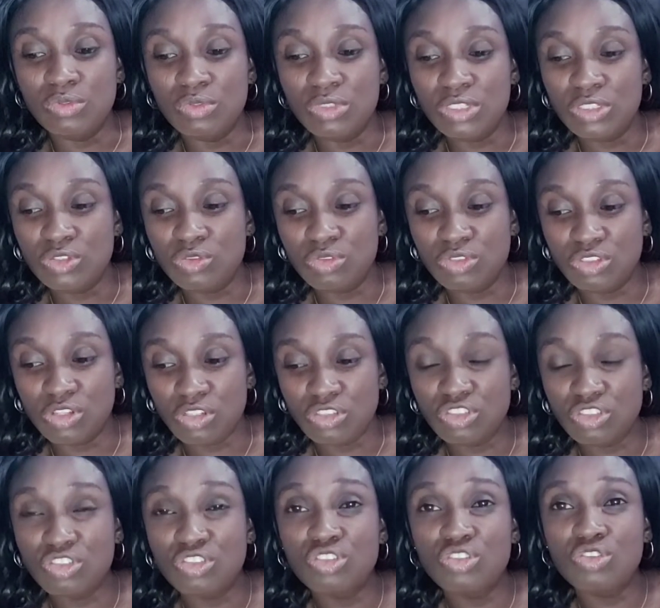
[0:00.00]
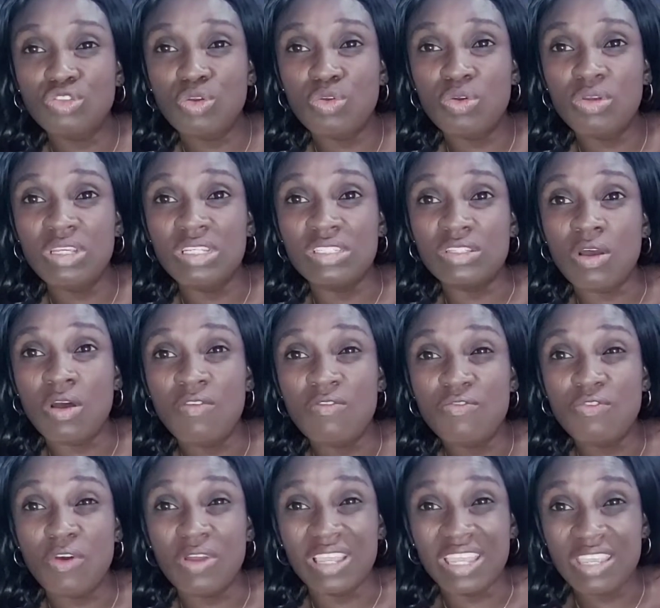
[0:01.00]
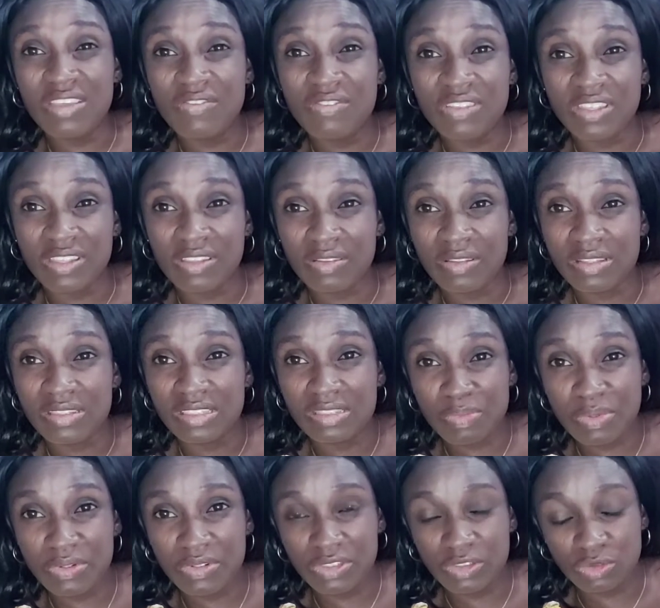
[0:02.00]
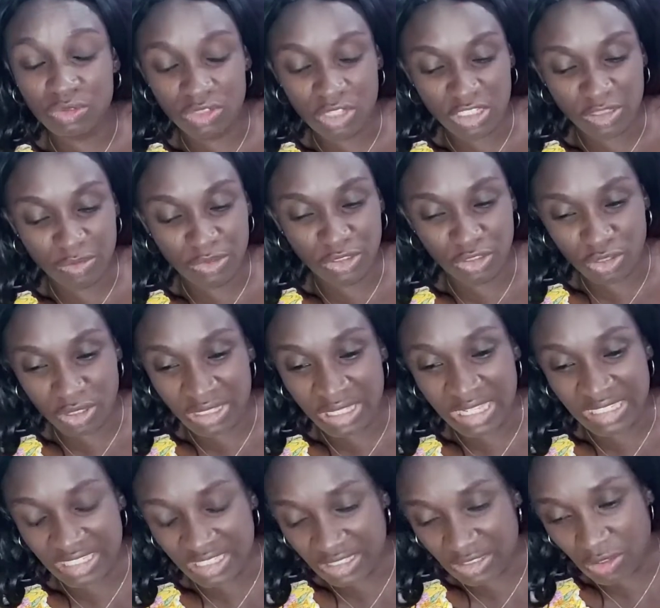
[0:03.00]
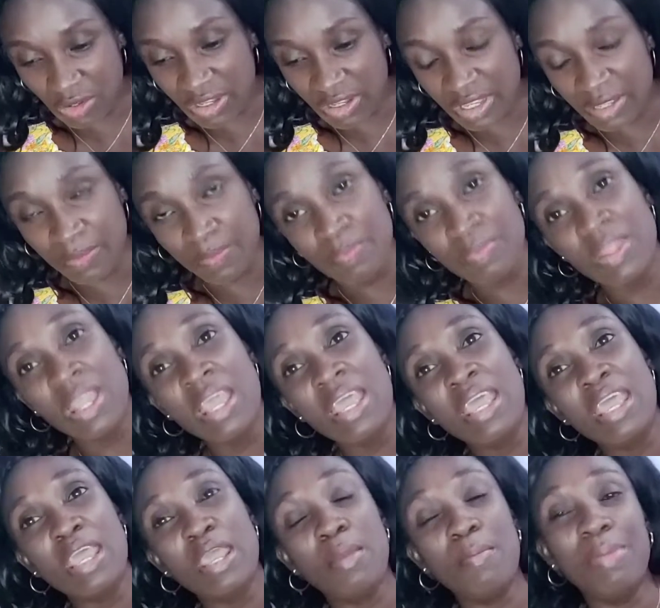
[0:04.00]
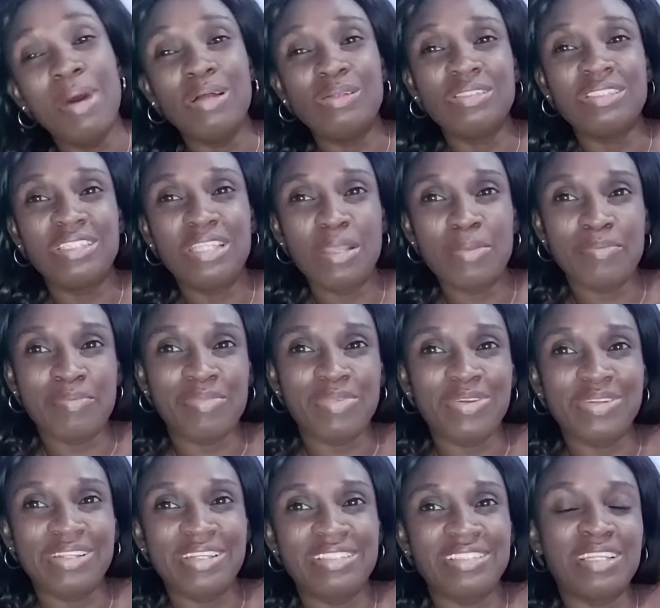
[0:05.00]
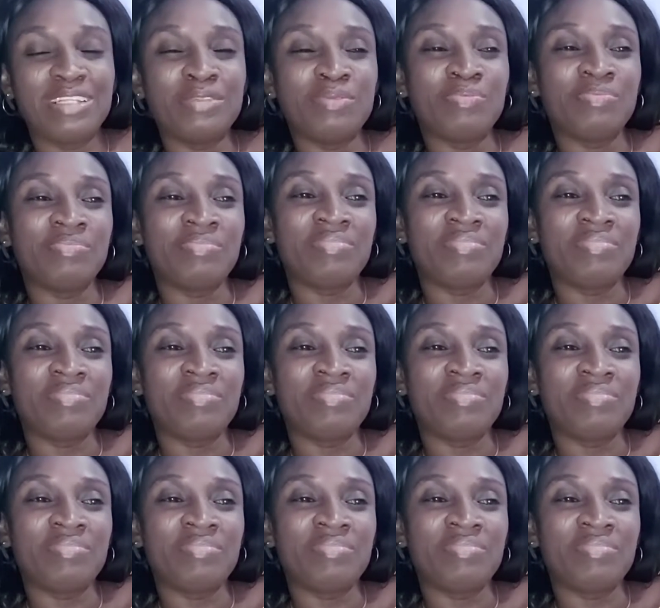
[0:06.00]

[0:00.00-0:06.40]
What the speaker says: It will just show his unforgiving spirit will just be showing as he's talking about them. You understand?